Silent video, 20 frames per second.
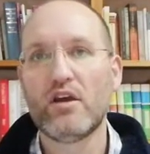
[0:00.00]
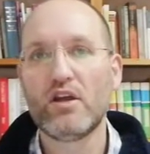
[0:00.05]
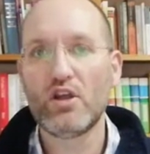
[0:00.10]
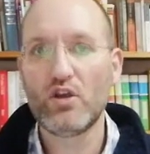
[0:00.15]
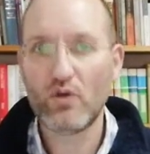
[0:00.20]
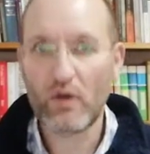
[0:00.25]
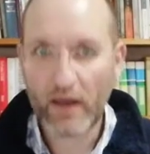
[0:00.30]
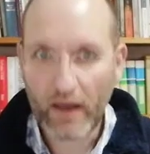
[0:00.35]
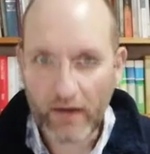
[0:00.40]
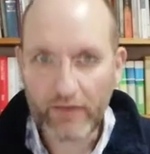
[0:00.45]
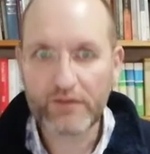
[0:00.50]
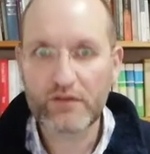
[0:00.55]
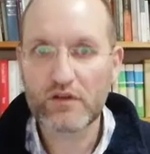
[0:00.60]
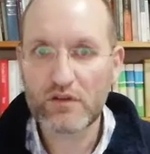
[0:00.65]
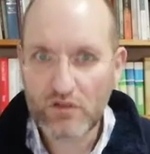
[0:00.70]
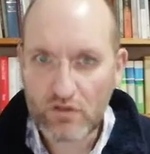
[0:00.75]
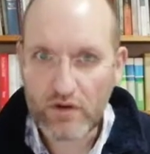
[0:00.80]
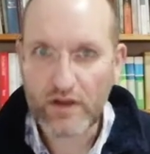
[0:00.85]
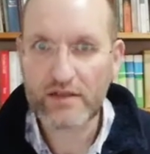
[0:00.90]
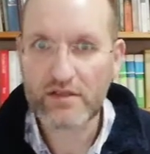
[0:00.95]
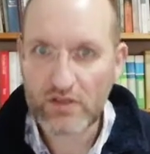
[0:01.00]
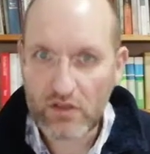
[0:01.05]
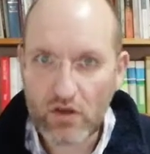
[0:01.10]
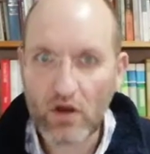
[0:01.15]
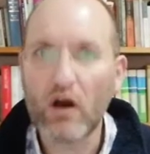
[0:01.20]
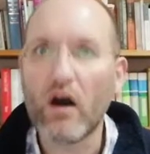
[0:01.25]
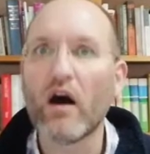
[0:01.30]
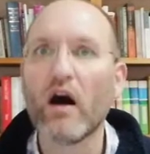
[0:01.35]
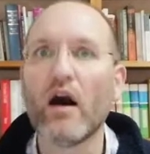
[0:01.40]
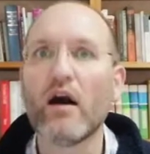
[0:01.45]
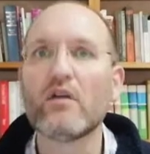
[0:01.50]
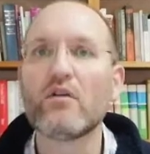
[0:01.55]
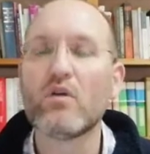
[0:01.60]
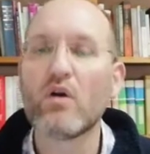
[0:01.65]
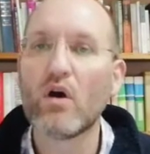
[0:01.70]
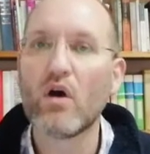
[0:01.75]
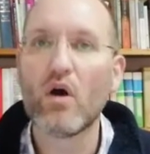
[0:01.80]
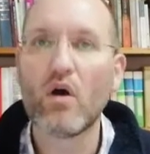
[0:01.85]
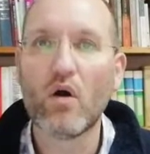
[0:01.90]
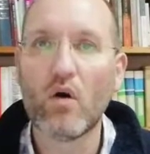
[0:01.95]
You have to trust God
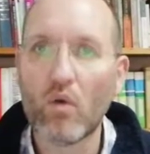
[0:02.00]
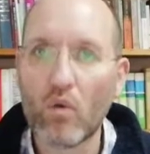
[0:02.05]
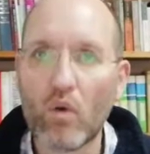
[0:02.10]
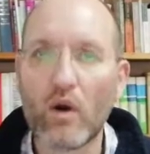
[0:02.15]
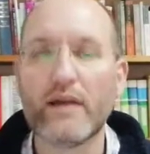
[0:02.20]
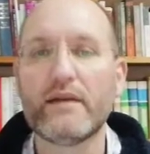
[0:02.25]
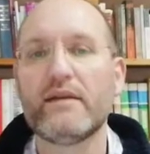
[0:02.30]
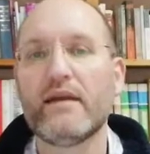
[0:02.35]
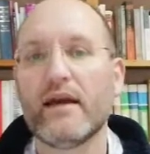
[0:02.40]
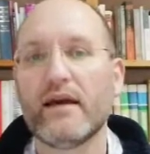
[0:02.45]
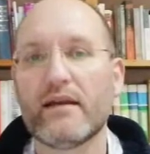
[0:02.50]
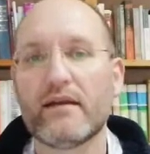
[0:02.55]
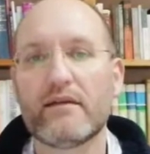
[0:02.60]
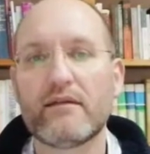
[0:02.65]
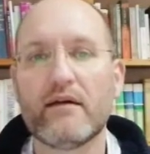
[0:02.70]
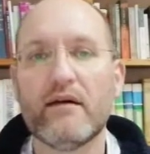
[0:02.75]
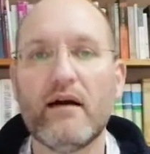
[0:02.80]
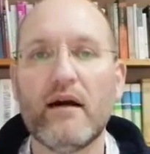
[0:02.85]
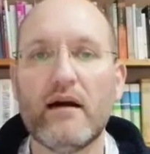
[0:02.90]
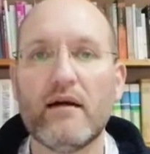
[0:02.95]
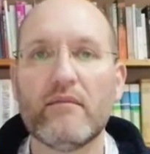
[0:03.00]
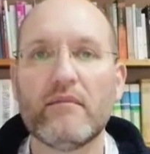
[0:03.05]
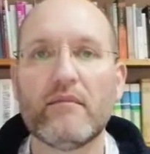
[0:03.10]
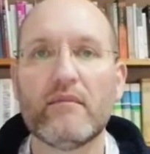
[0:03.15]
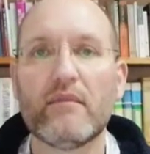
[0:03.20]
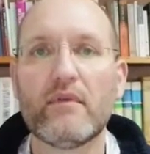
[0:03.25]
one day at a time.